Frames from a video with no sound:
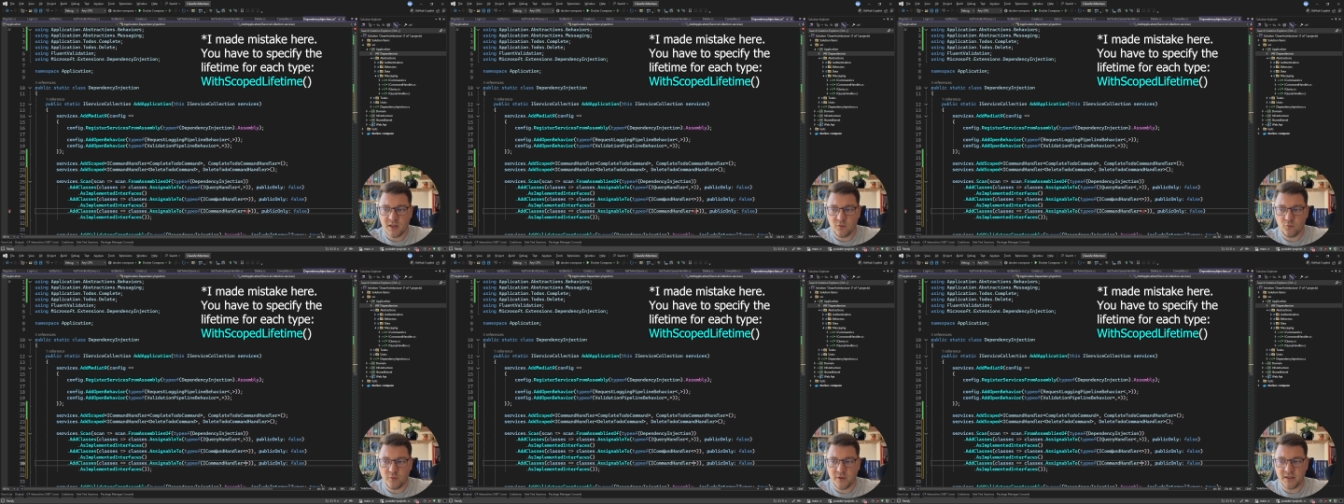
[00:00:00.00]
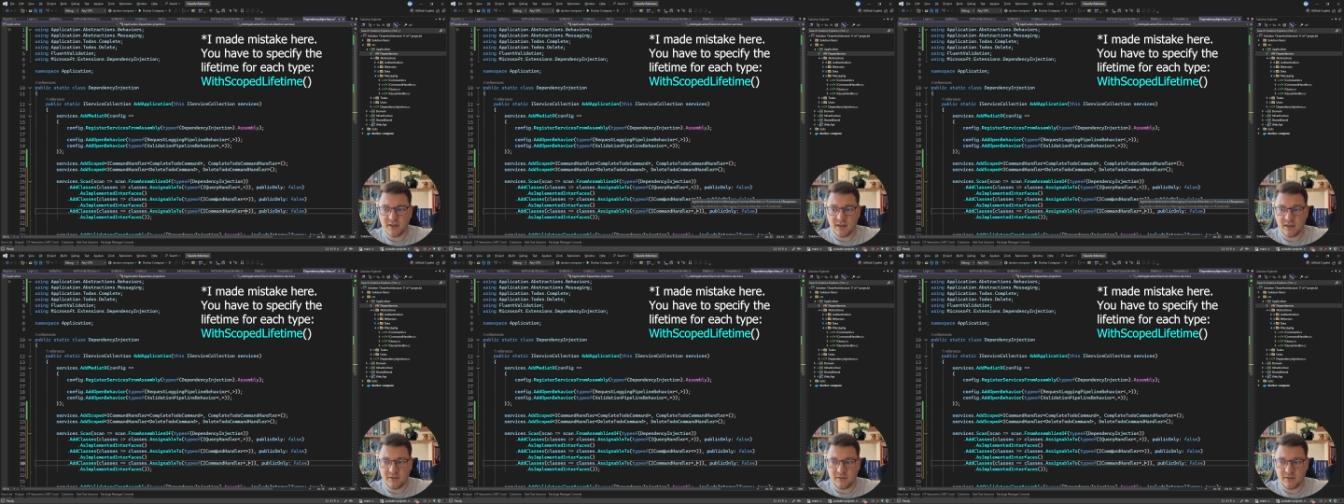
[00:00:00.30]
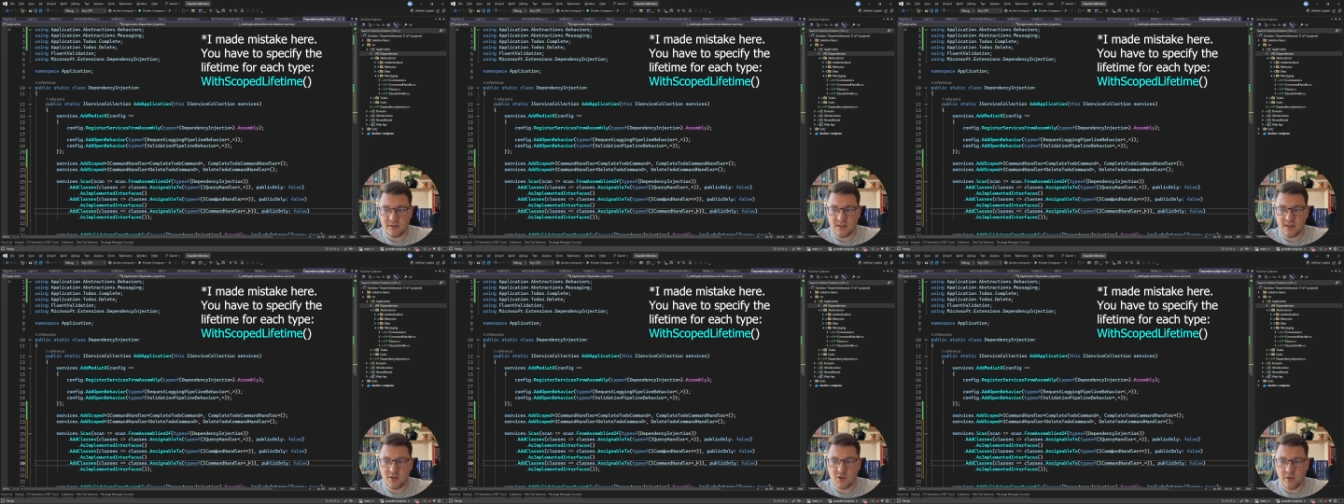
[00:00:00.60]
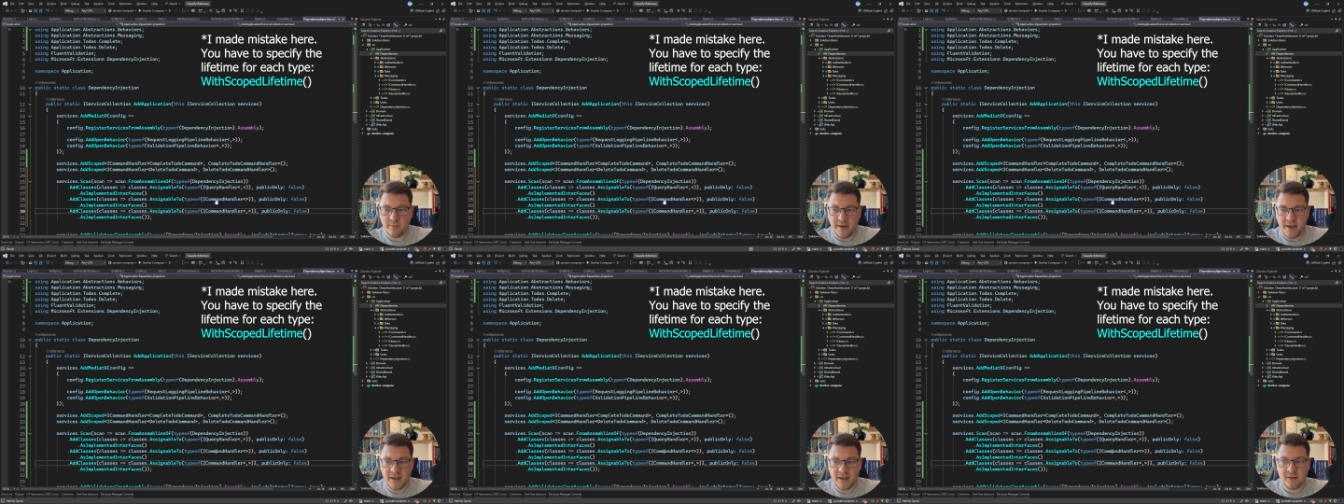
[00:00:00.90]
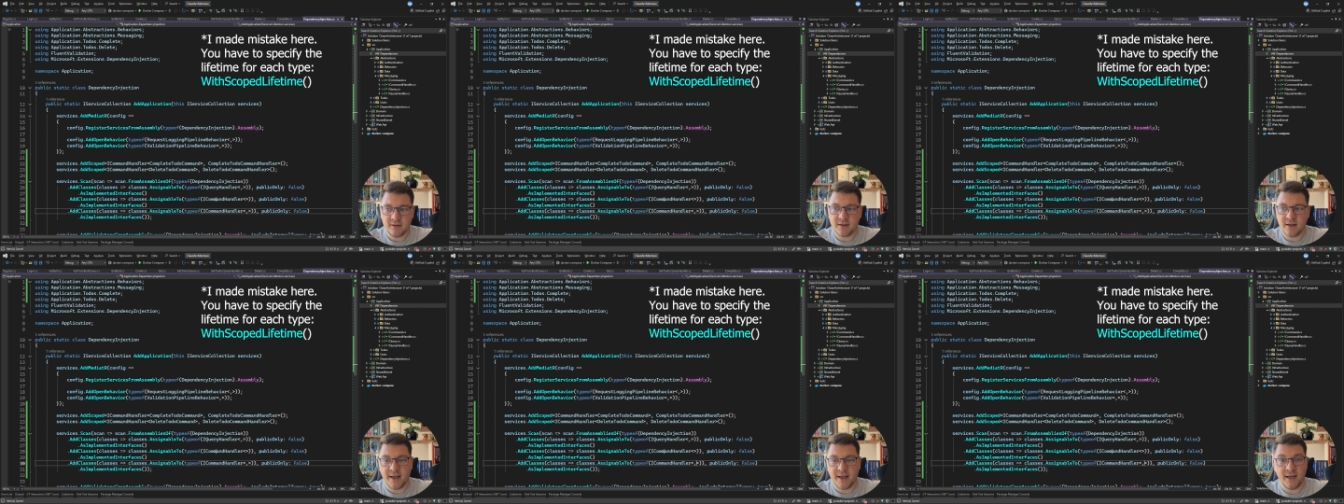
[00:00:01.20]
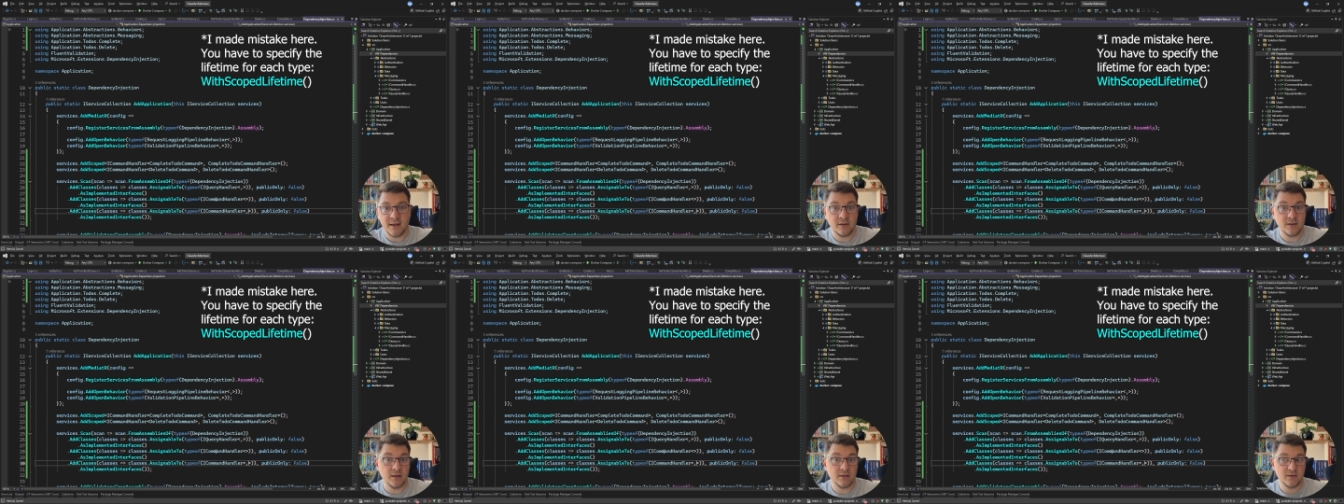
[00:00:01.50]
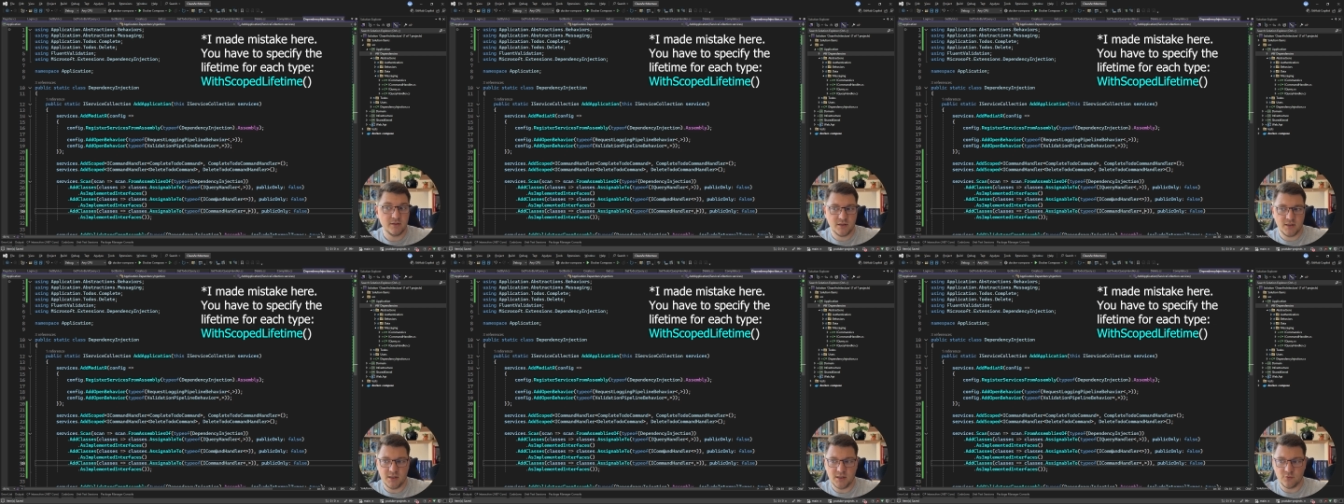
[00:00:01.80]
with a t command and a
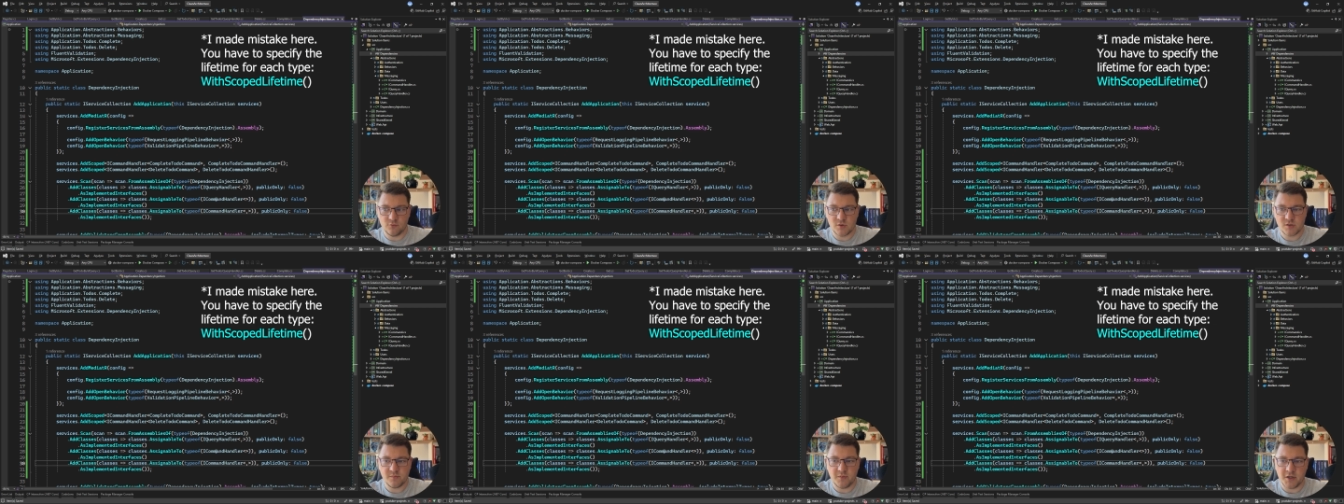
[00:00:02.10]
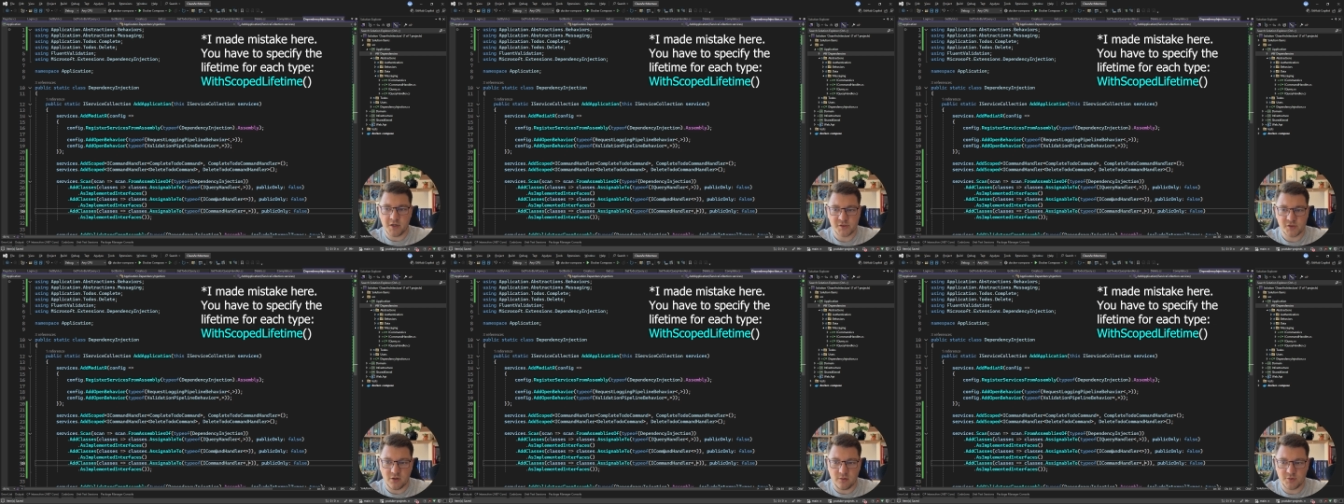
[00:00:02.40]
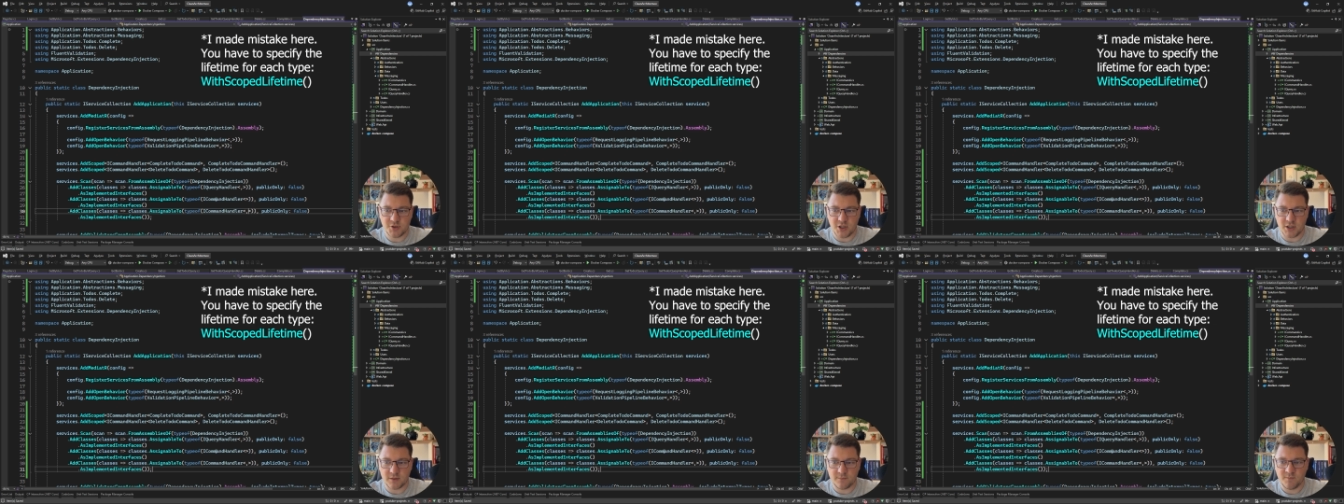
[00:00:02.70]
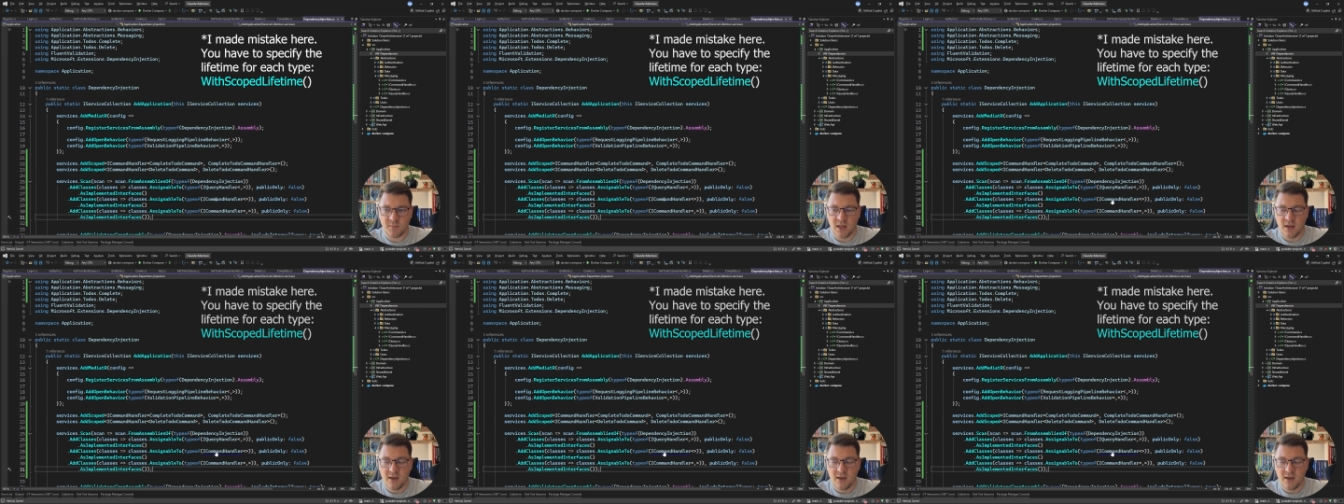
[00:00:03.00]
t response object.